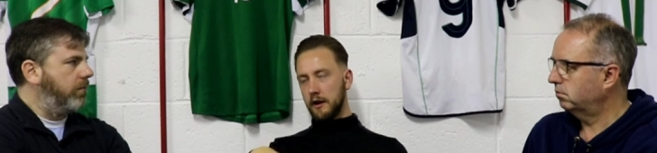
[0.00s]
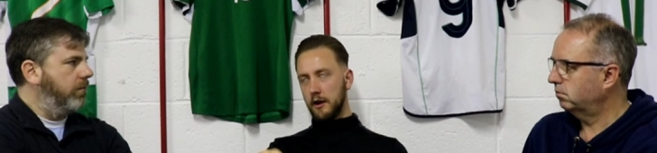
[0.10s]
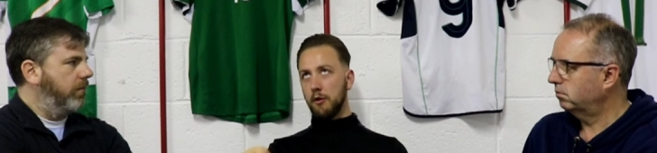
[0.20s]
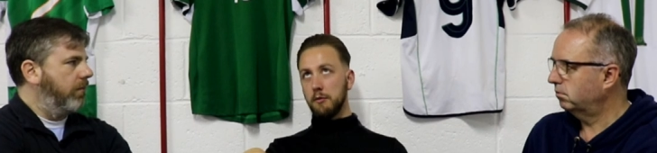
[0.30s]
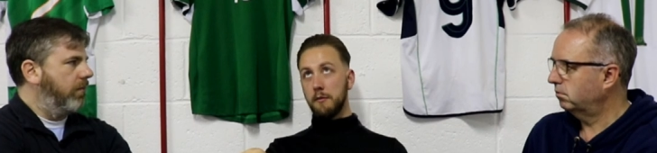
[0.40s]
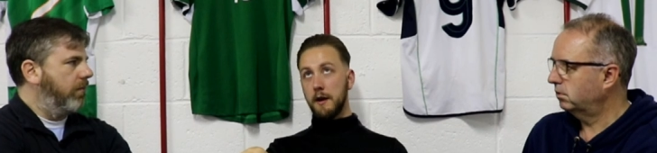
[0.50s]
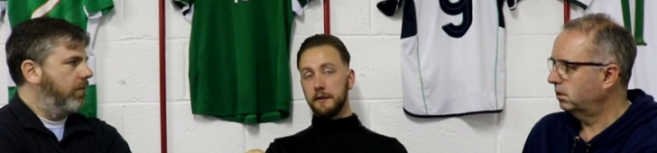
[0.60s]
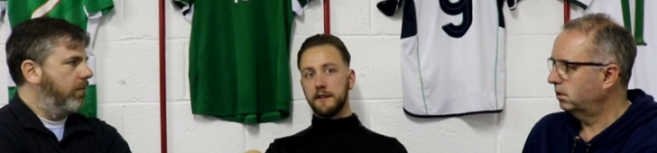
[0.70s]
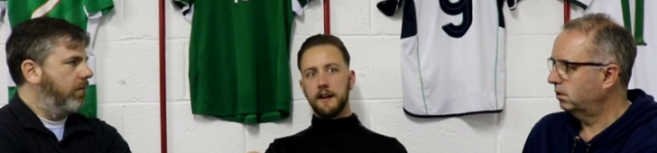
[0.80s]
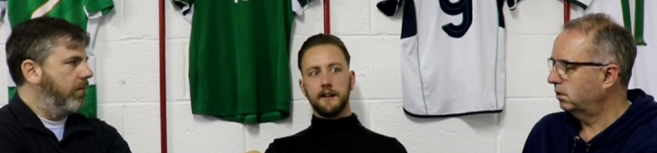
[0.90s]

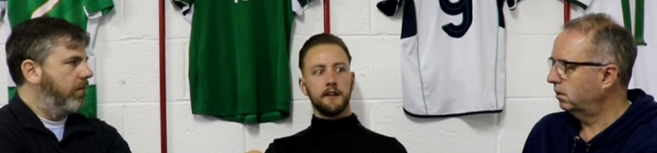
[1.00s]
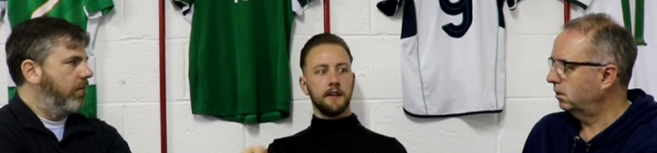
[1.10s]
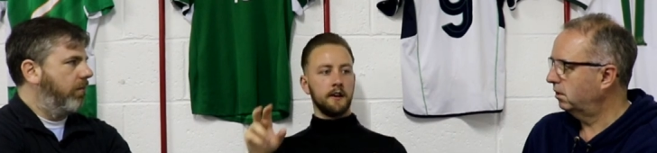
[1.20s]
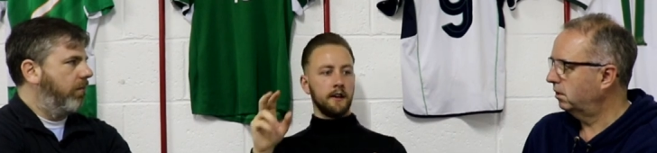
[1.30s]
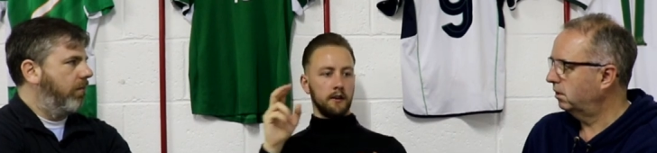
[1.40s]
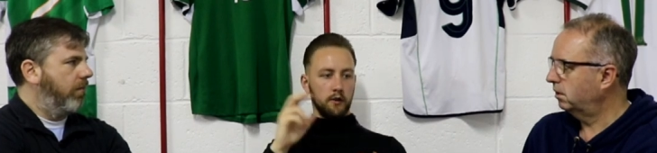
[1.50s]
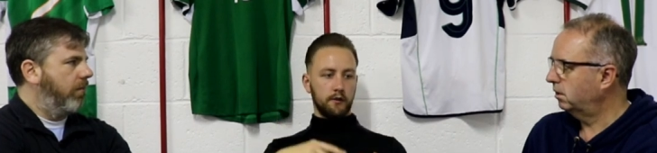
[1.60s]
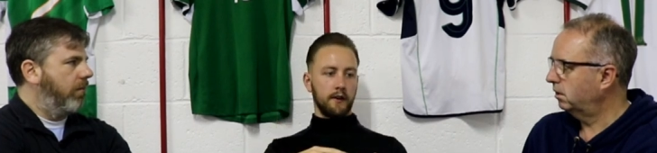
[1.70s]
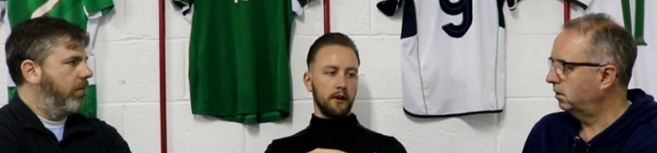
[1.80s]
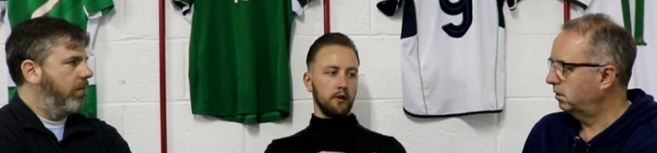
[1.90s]
Speaker 1: Omobamidele looks
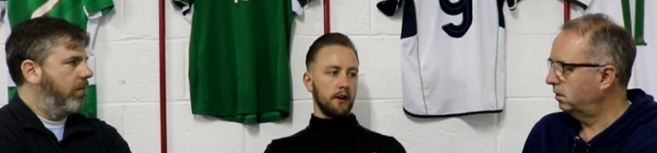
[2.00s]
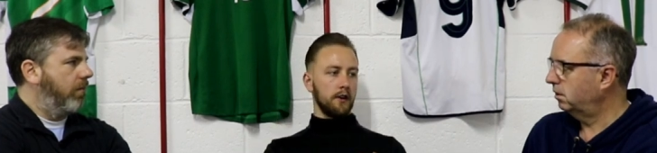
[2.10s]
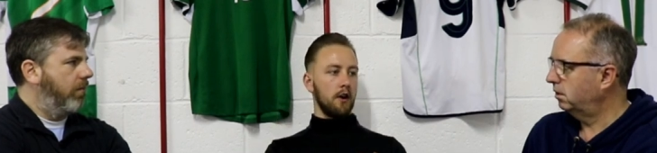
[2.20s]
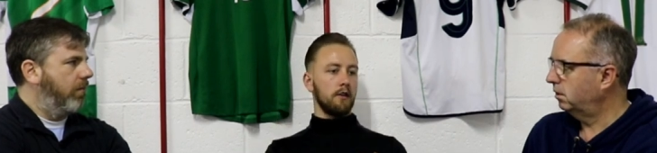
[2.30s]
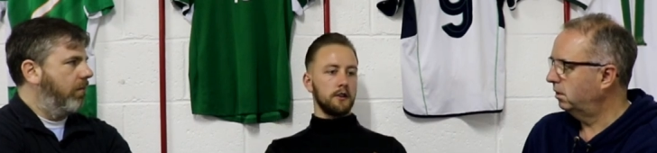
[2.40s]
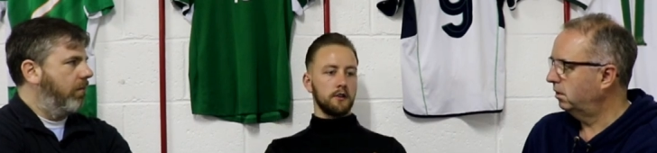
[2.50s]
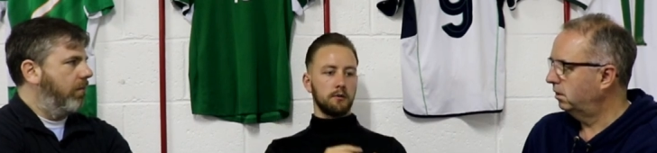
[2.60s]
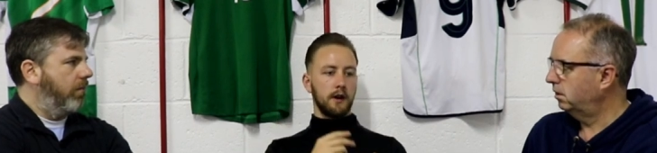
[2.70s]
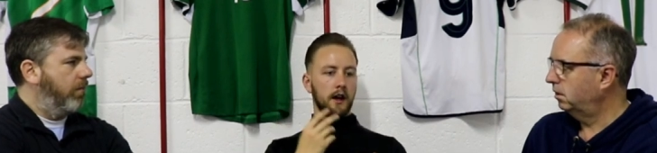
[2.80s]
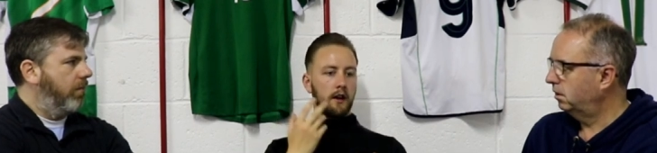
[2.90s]
very good at Norwich as
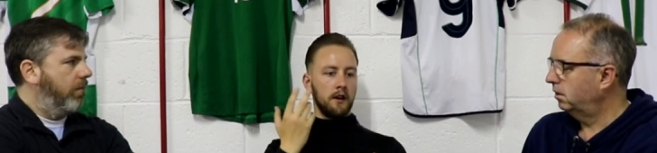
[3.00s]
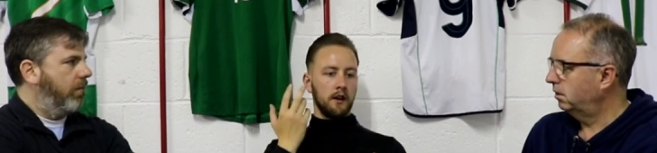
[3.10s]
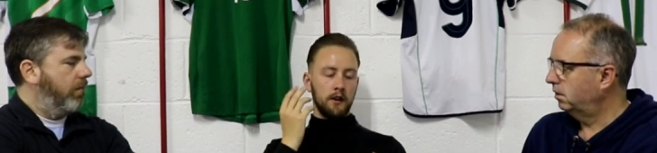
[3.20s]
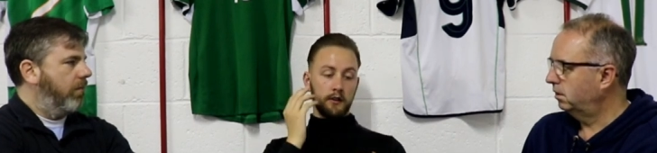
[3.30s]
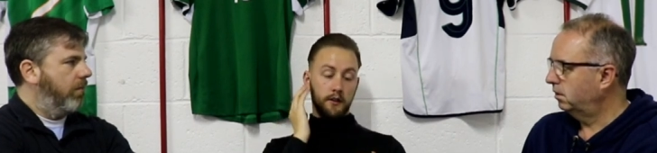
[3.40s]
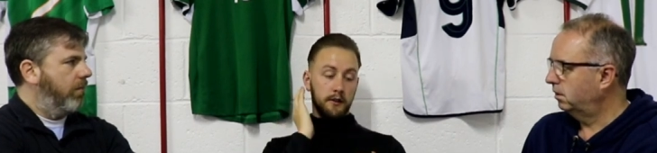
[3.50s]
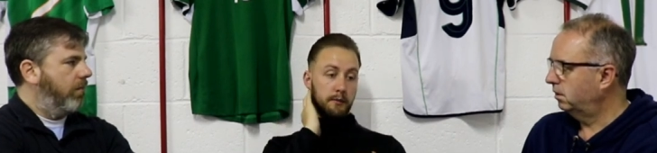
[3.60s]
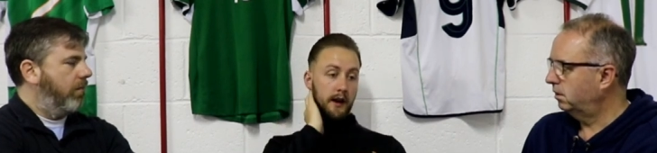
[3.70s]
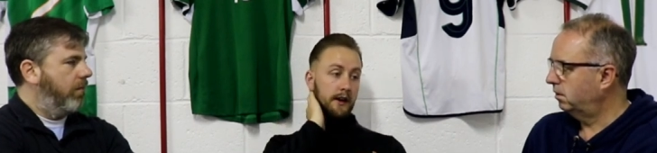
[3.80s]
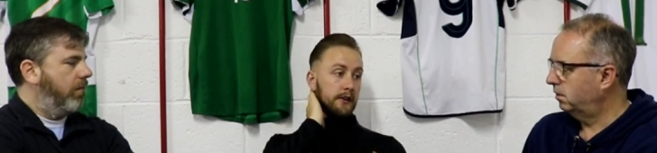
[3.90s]
well. So there's
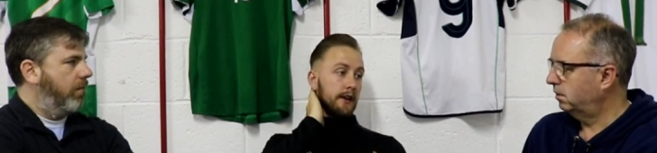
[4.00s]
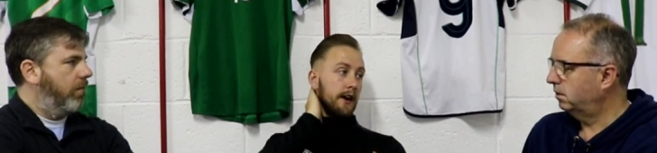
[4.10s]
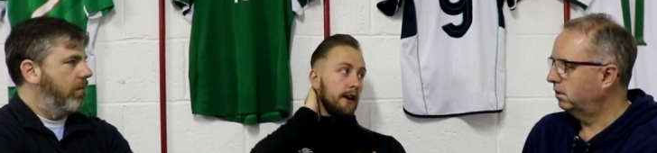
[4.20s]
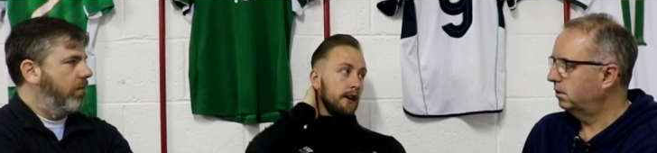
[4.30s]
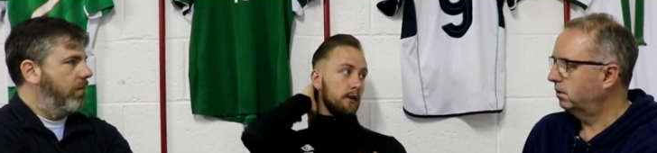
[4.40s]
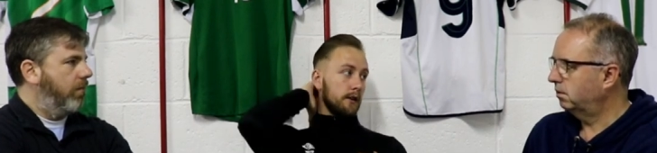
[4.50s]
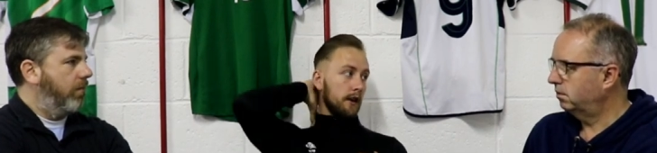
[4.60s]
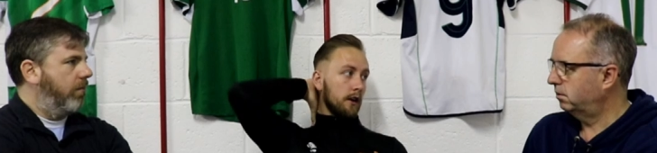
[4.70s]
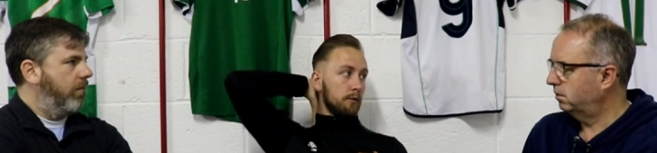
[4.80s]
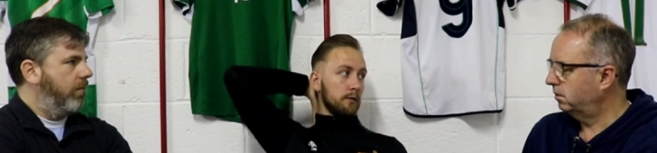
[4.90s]
players there, you know, that
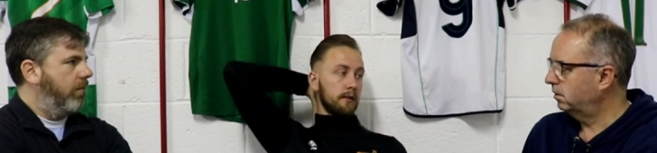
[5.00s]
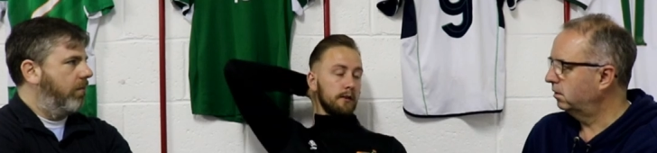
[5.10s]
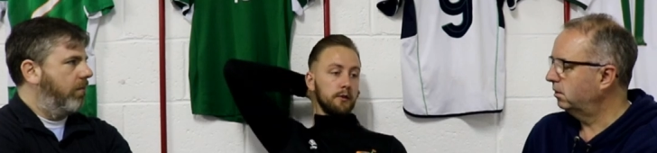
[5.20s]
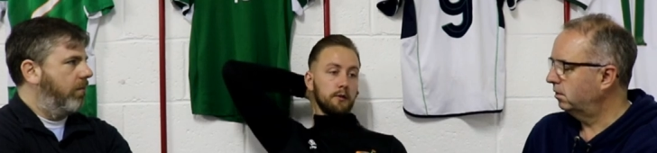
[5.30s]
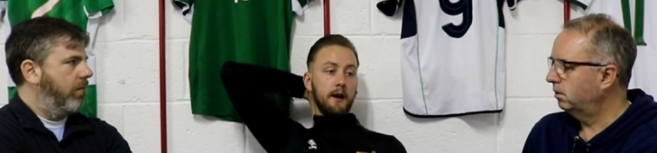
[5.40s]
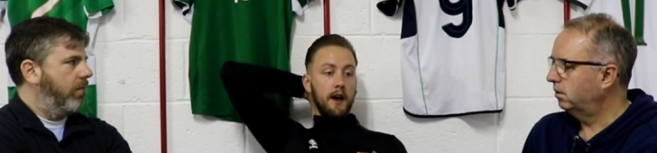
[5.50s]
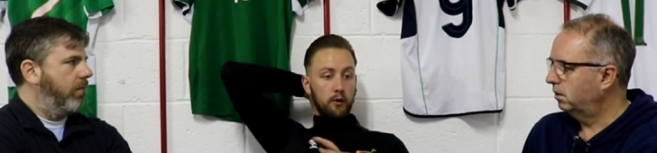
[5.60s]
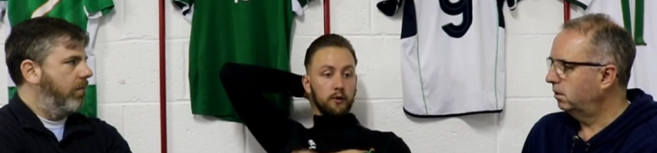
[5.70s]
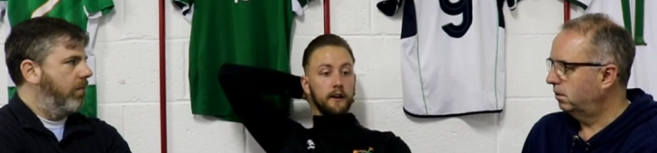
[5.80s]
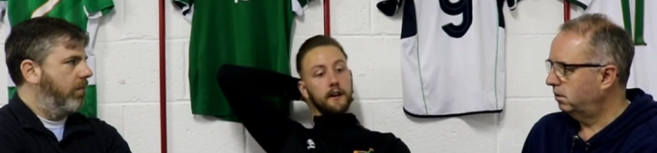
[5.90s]
are coming through as
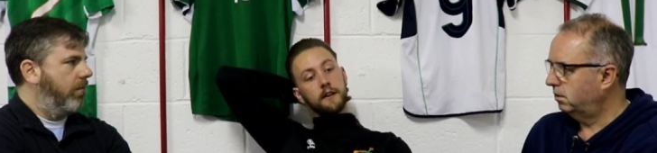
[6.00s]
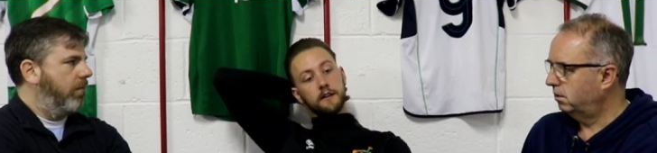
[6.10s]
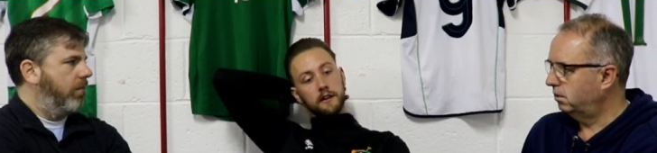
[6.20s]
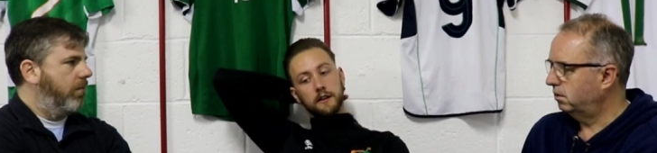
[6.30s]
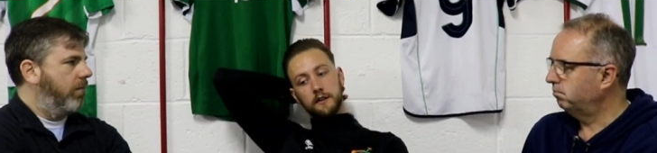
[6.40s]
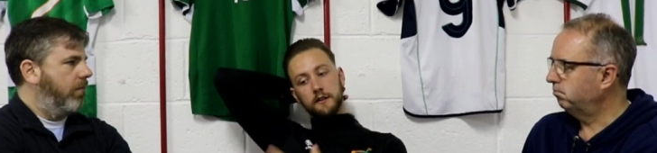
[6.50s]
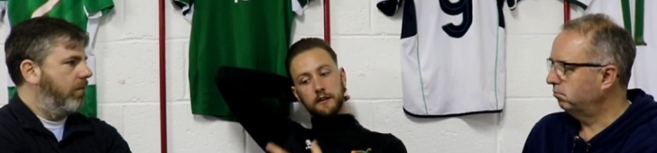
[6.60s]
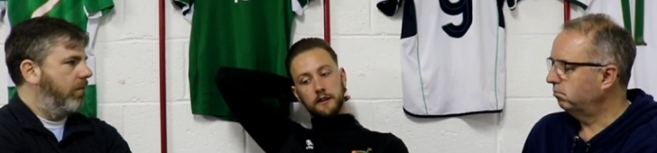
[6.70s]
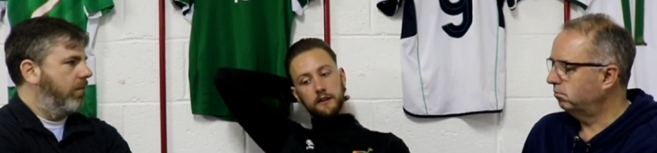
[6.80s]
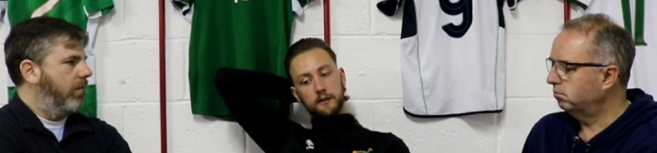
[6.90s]
well underneath the
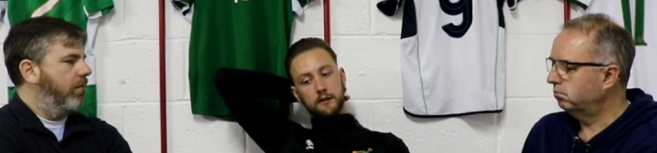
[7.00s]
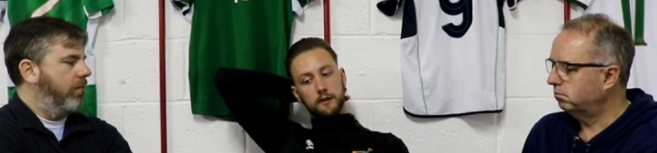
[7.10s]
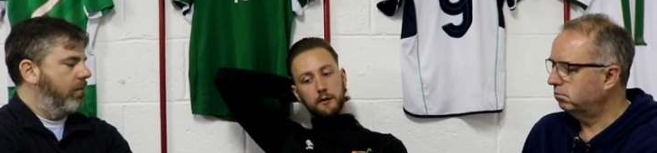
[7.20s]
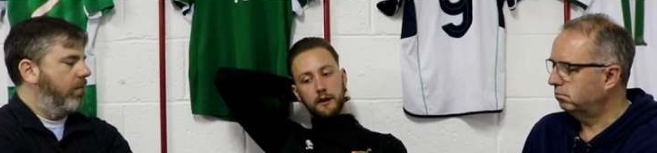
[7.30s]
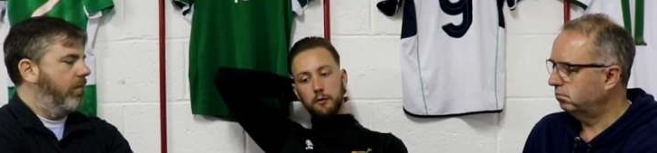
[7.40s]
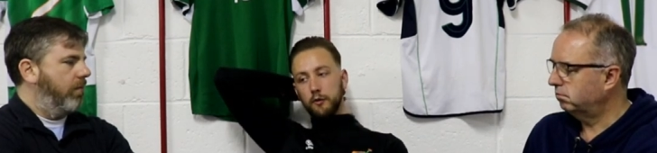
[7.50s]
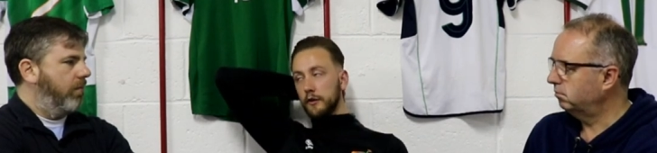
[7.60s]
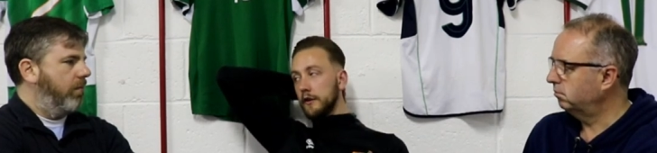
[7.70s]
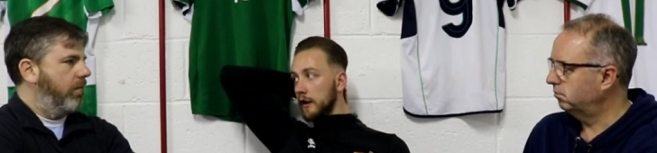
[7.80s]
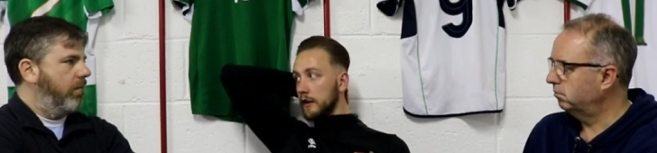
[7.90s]
the, the
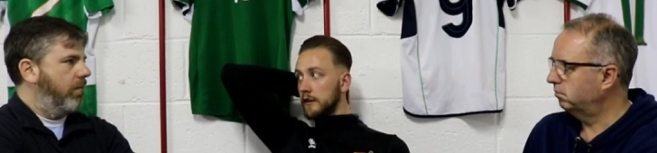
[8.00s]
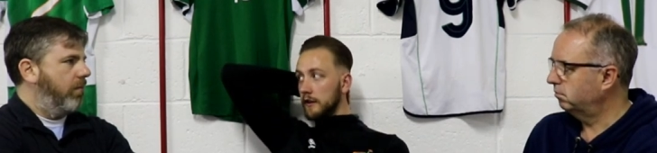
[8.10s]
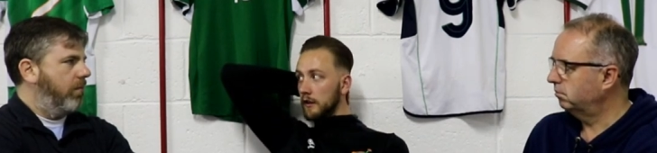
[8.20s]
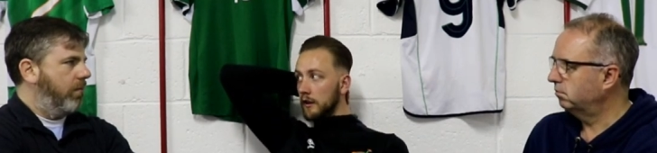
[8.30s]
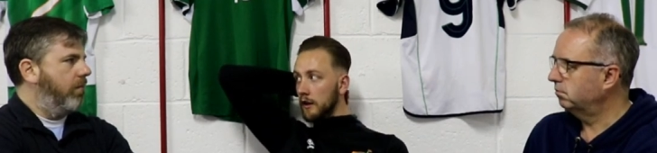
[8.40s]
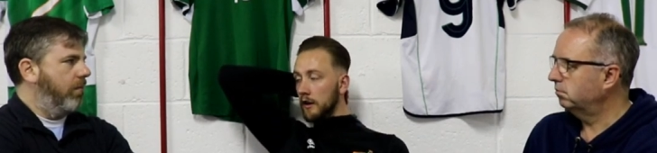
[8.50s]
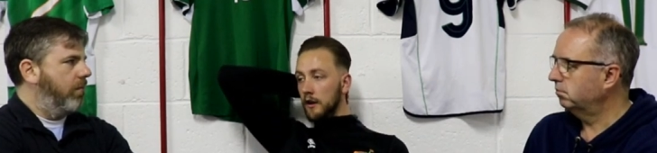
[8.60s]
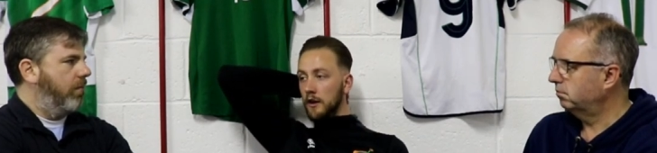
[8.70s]
21s that could still mm-hmm.